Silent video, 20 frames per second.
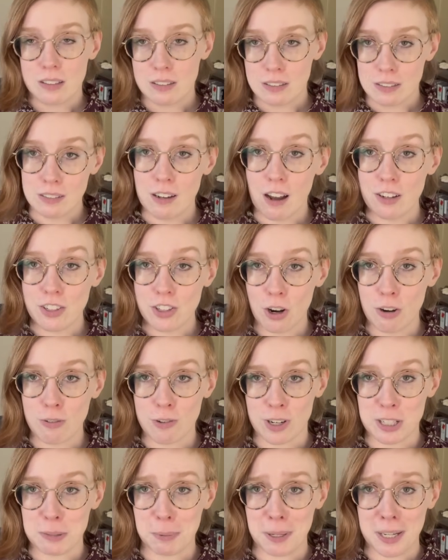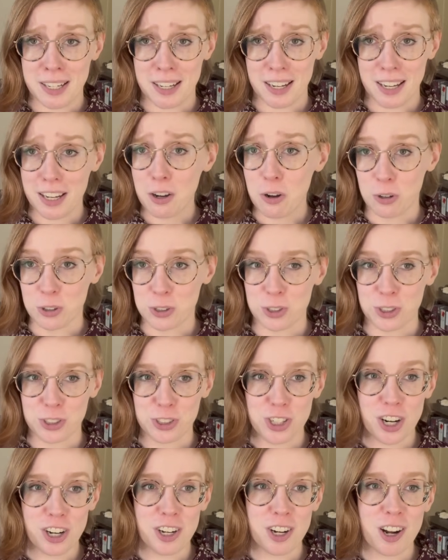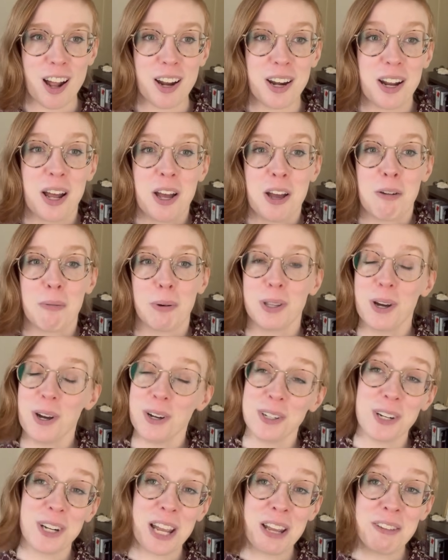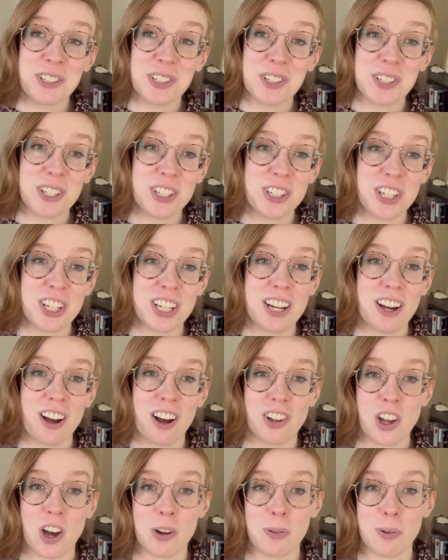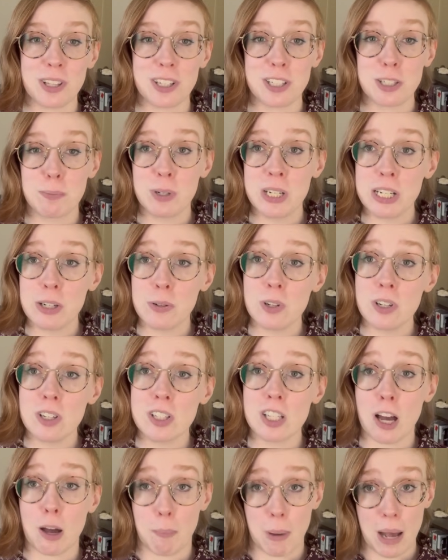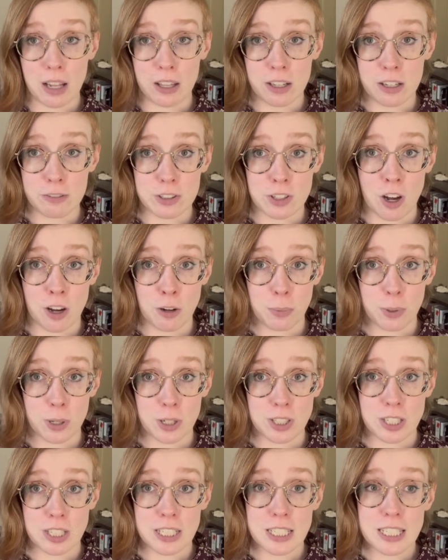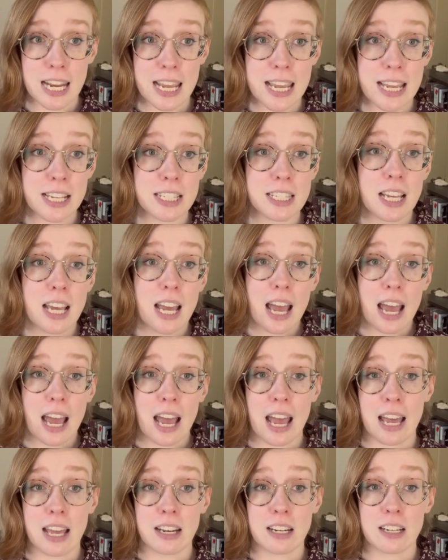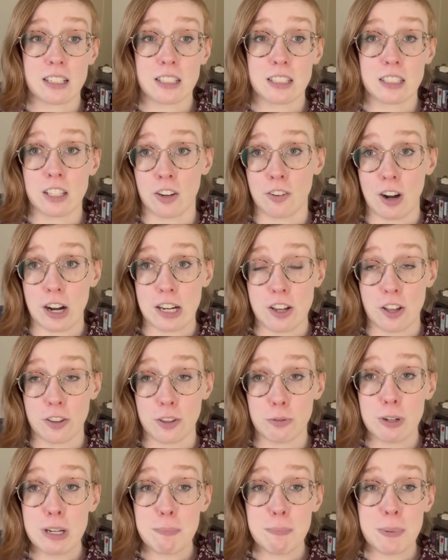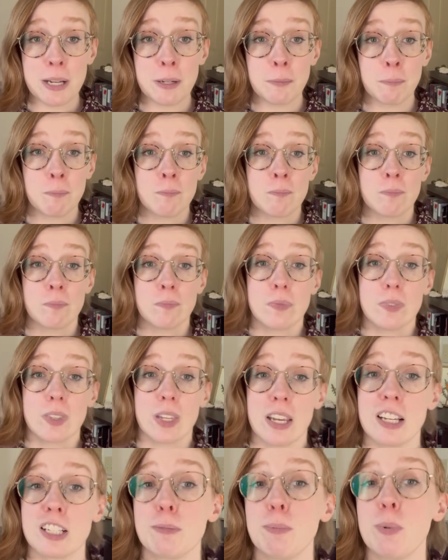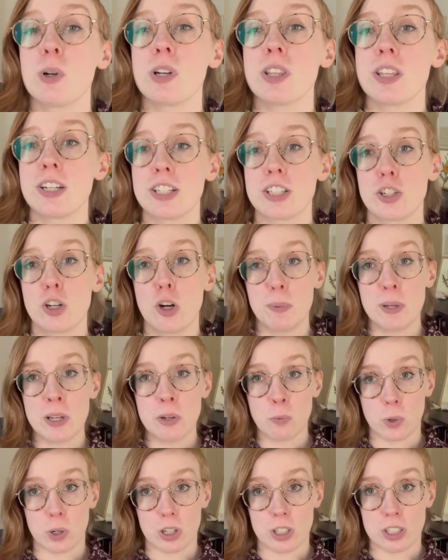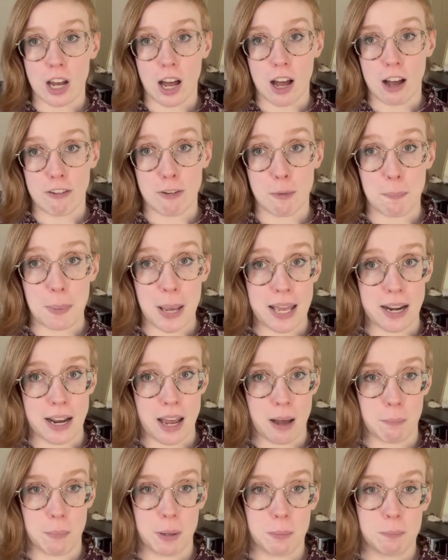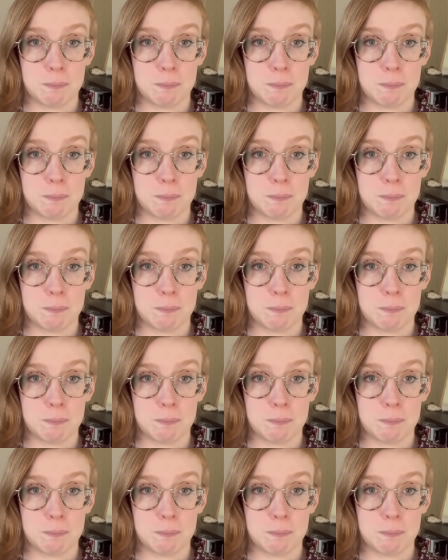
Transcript: Not to over-explain a cultural juggernaut, but the Hunger Games trilogy, along with its prequels, A Ballad of Songbirds and Snakes and Sunrise on the Reaping, explored the dystopian world of Panem.